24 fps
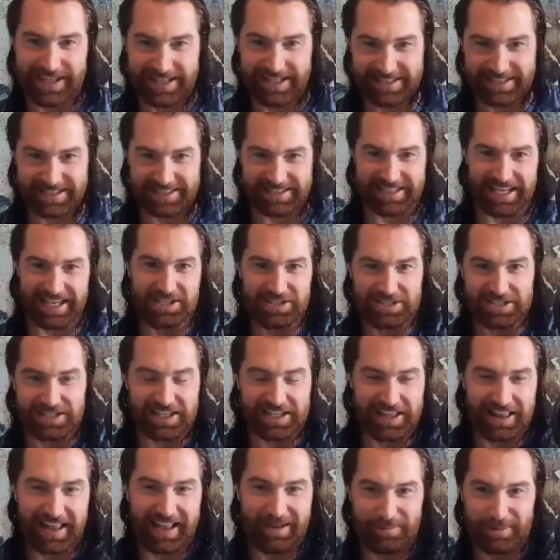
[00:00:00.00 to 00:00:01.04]
It's
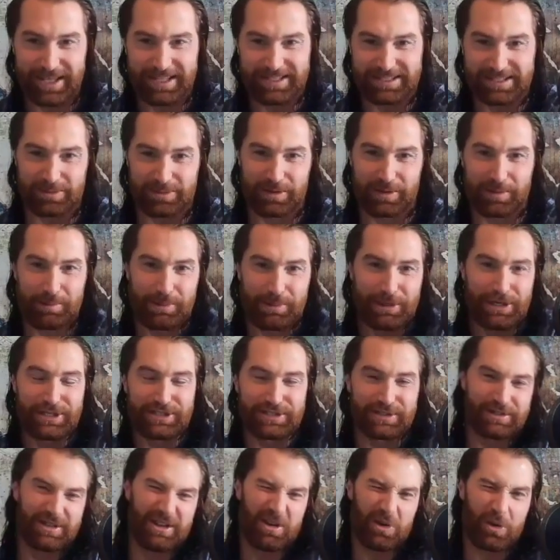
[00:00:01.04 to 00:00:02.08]
essentially like meeting someone in
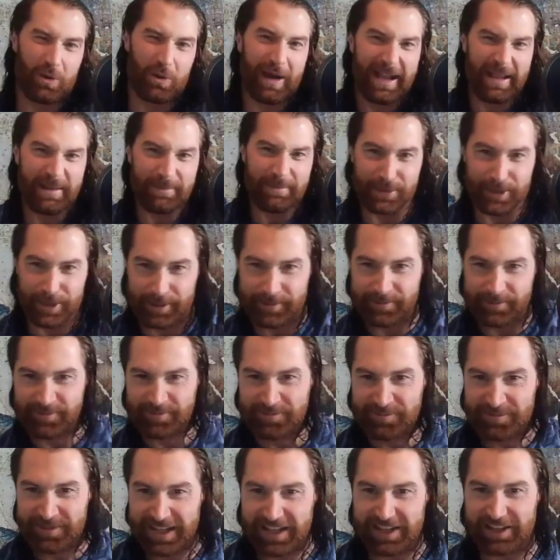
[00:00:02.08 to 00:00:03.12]
person, not quite, but
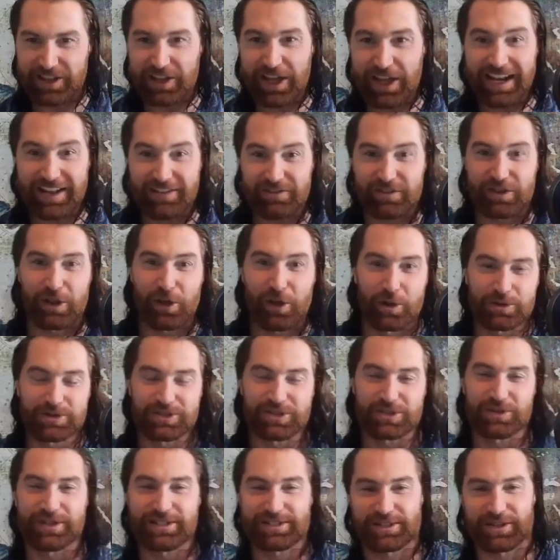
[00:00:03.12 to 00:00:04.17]
kind of close to it.